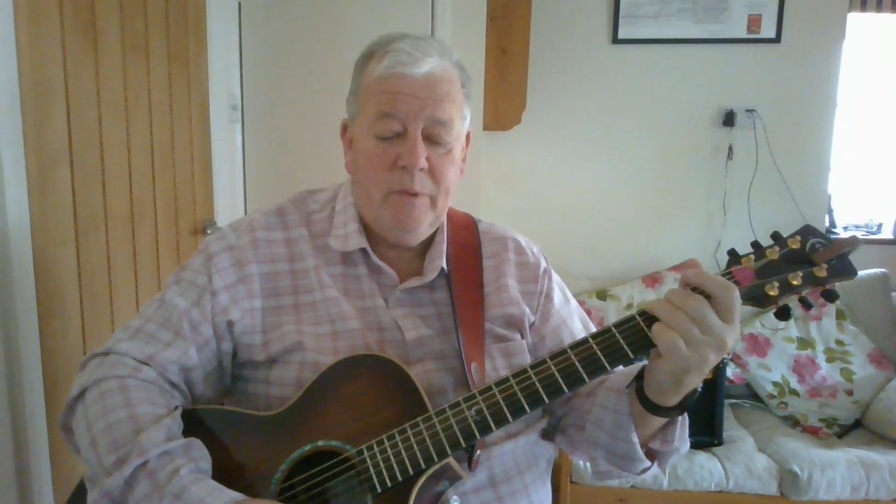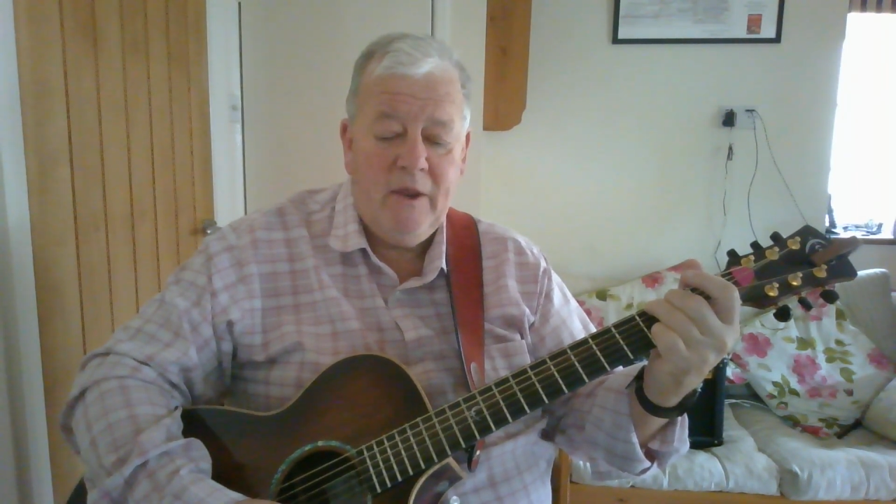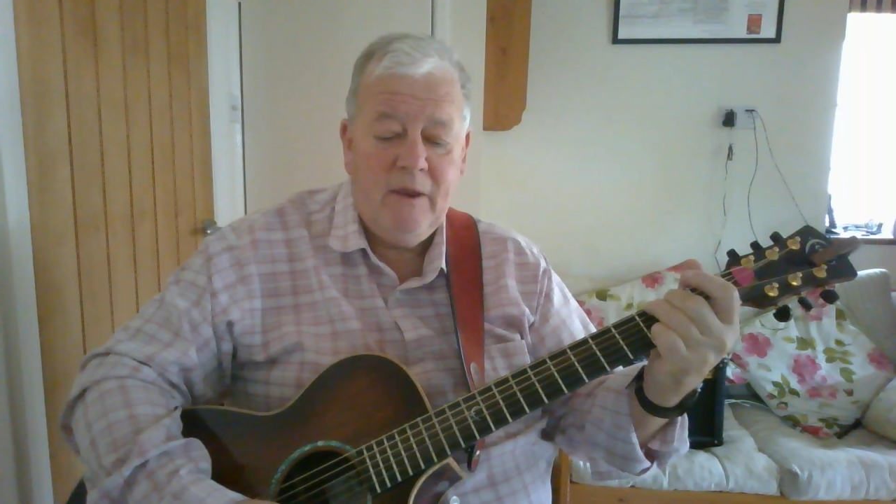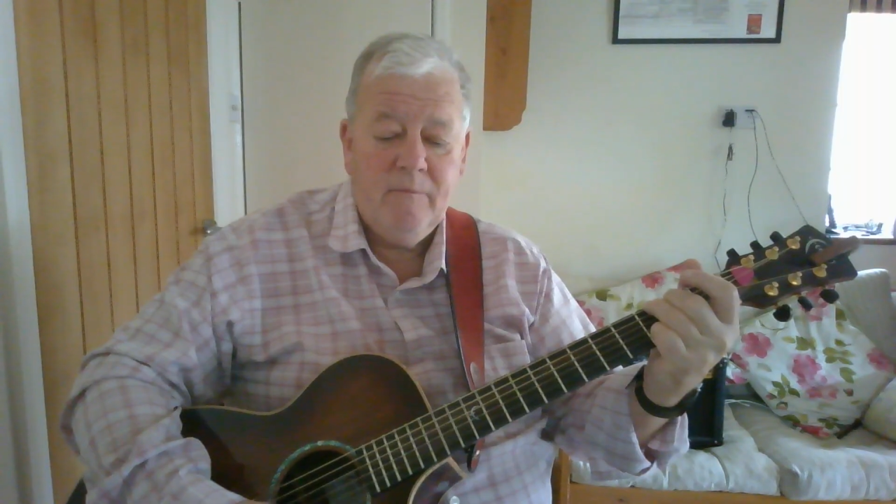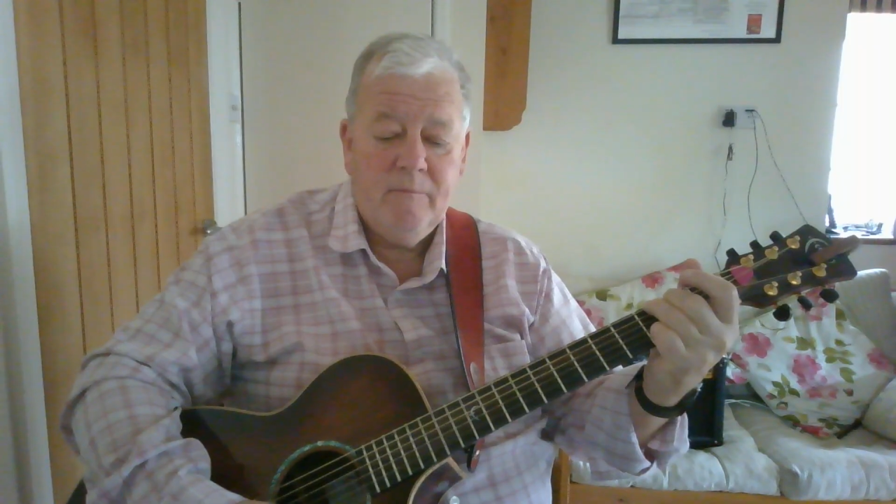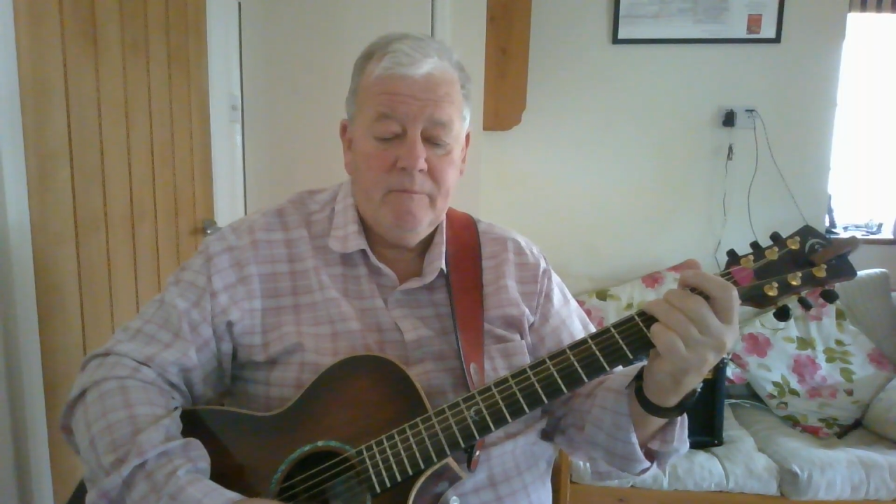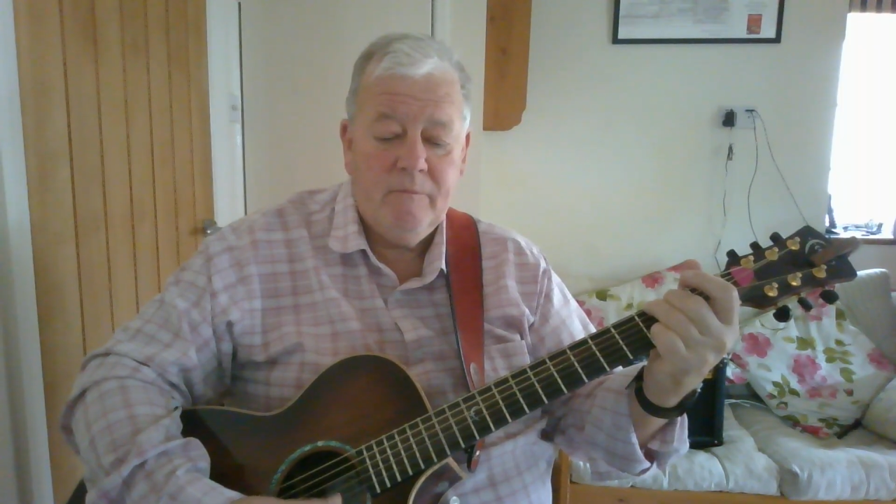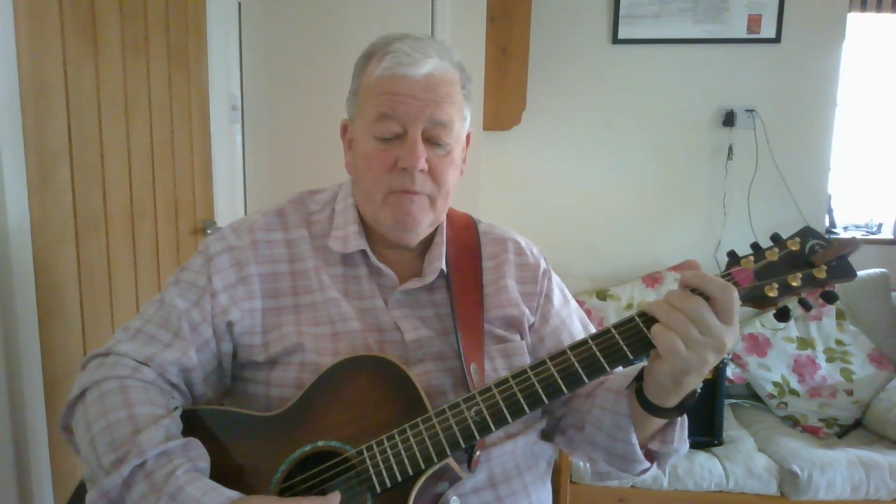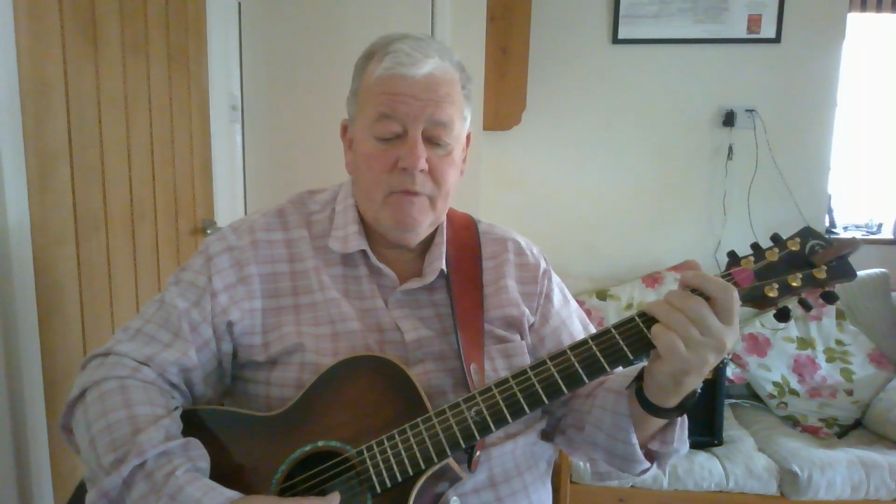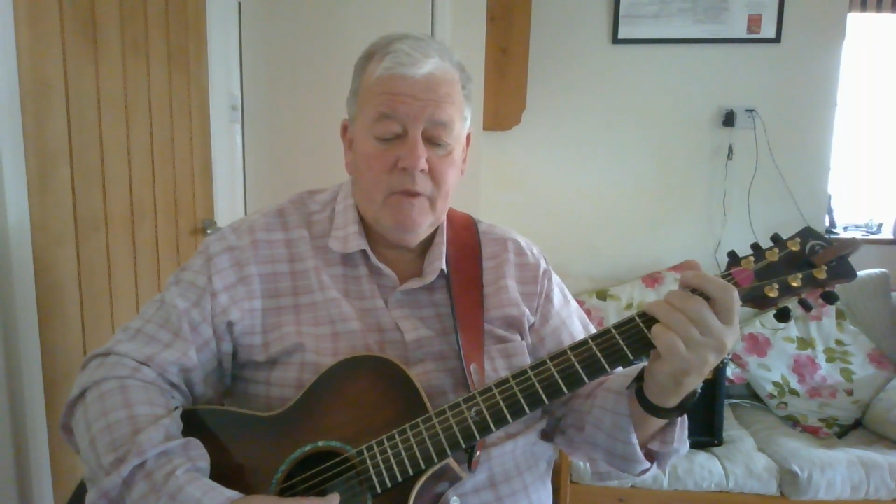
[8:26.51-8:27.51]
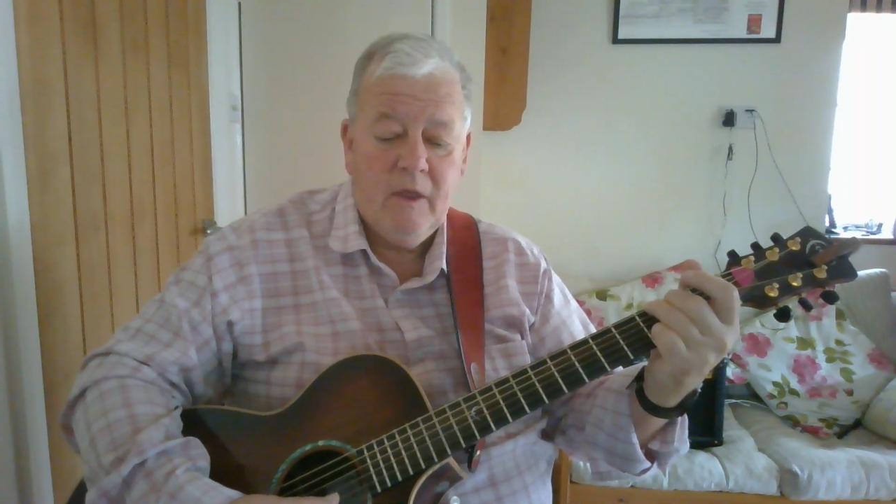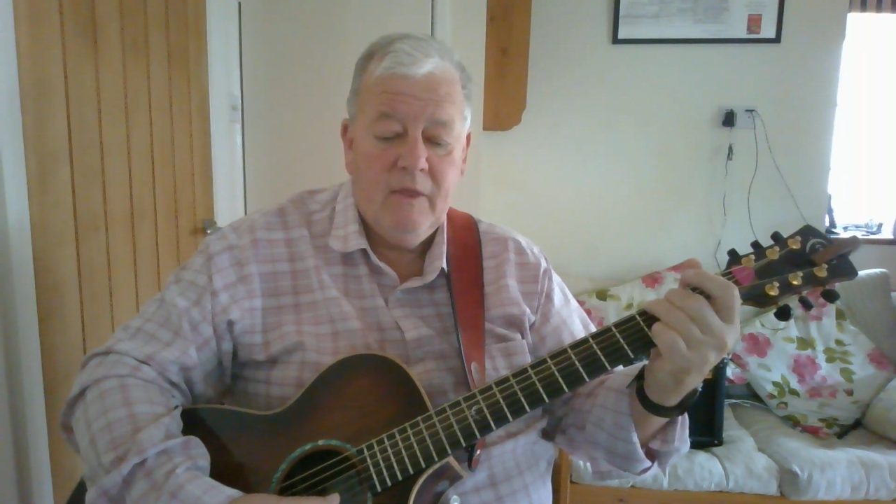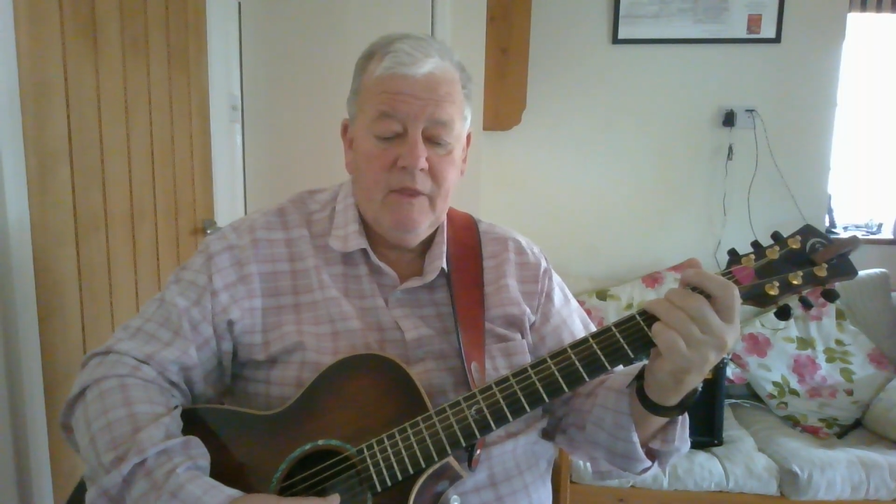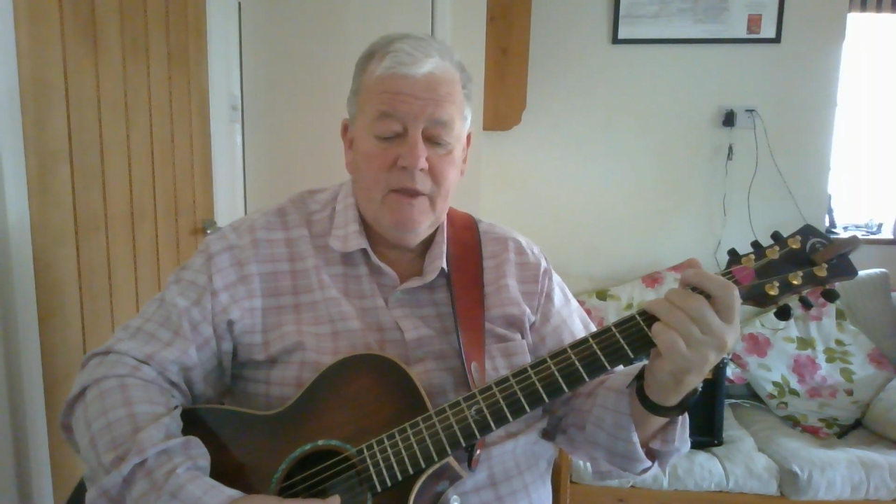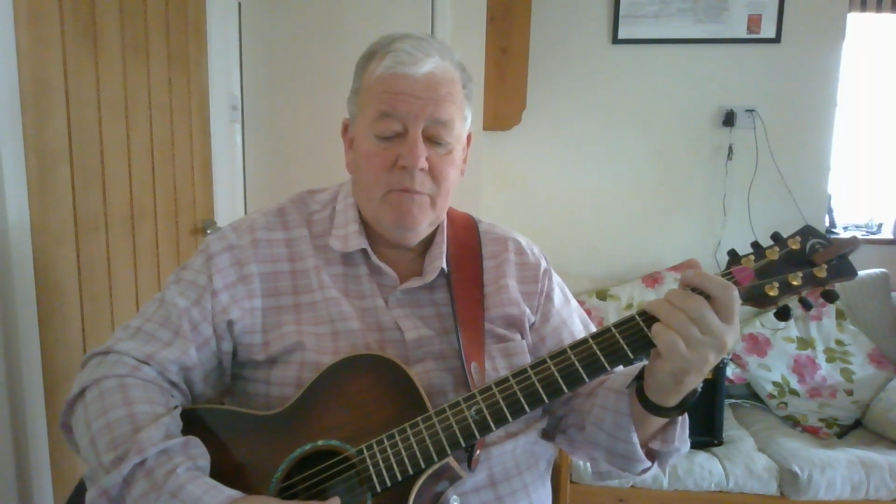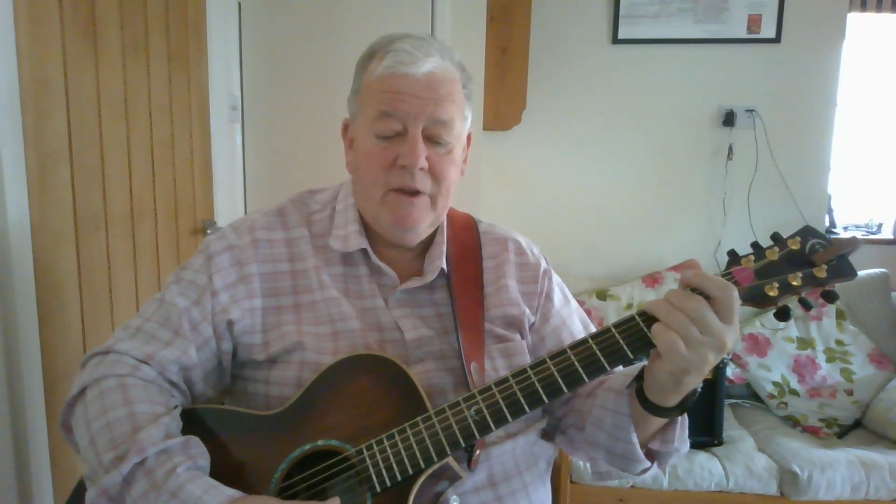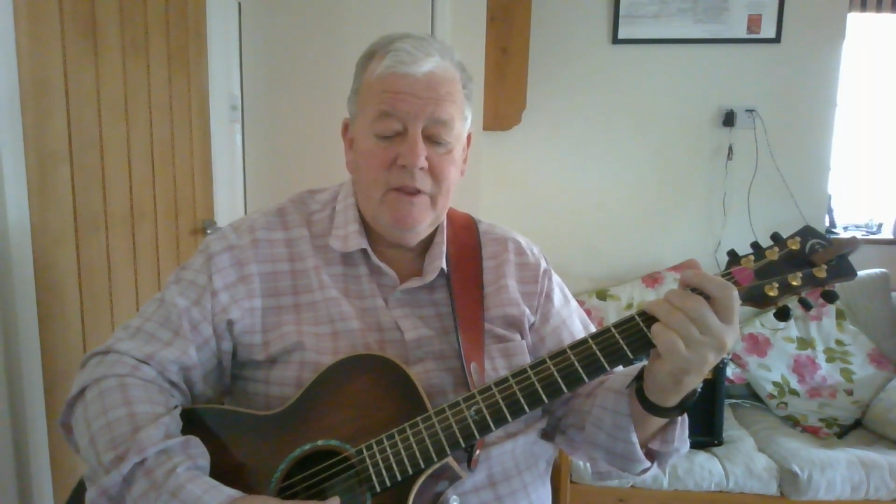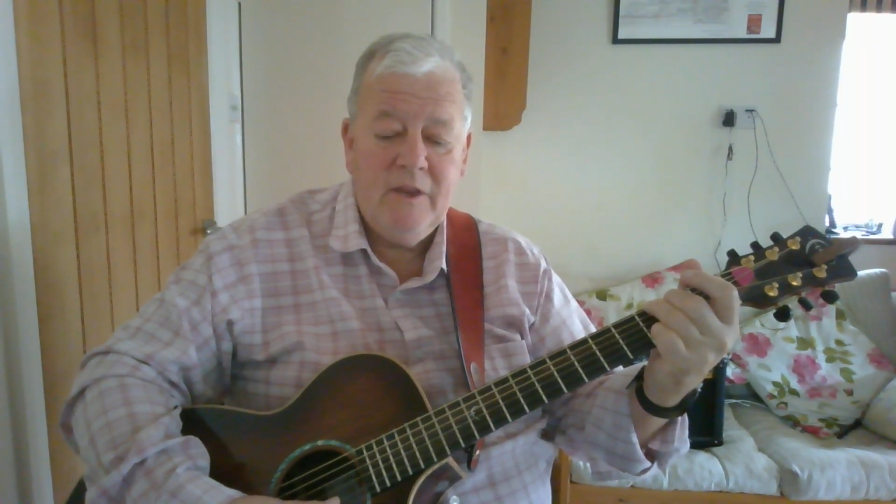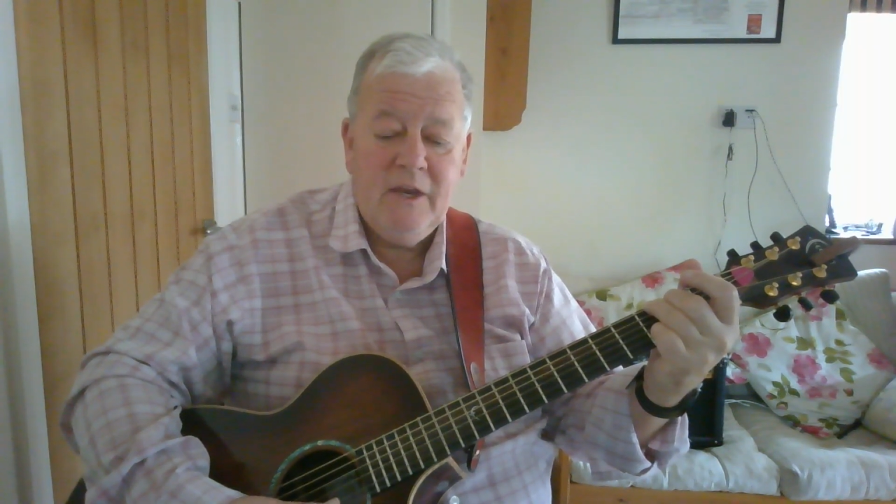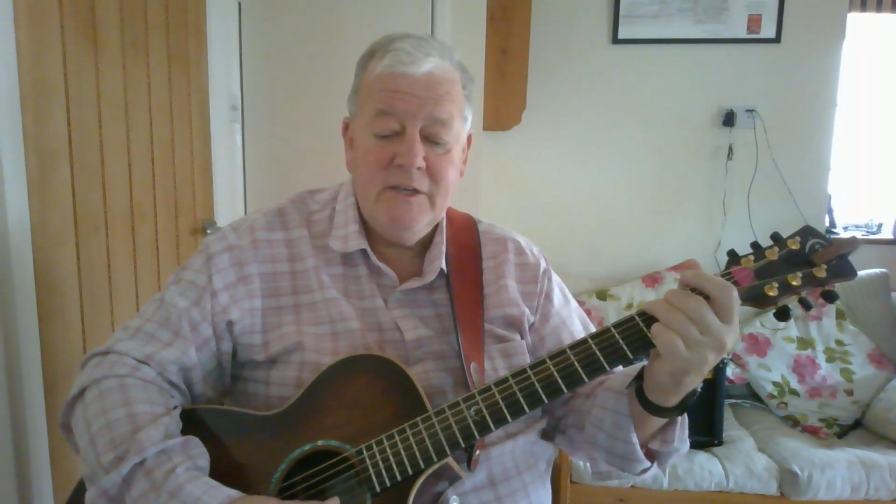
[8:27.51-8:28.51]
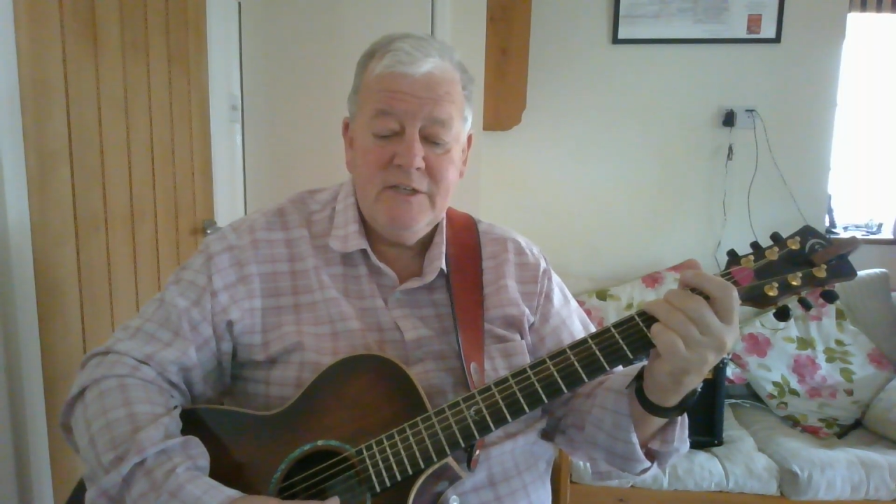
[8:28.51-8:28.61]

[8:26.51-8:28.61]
E, then play the